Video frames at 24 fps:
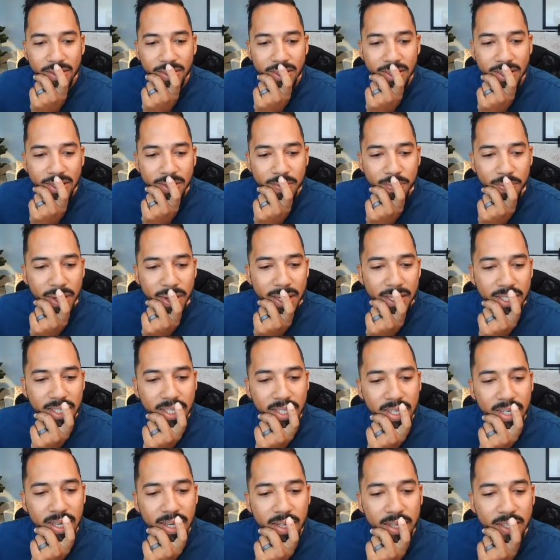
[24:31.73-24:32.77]
This is
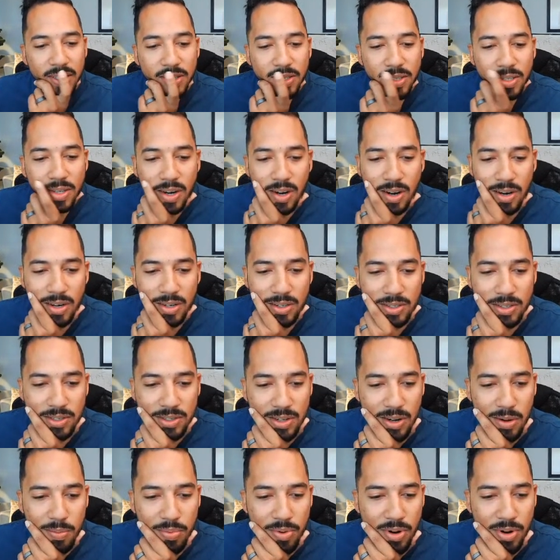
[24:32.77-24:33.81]
basically it. This is
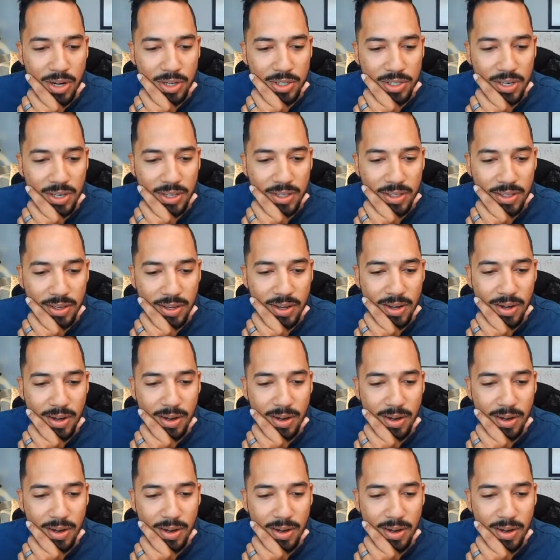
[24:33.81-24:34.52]
our project.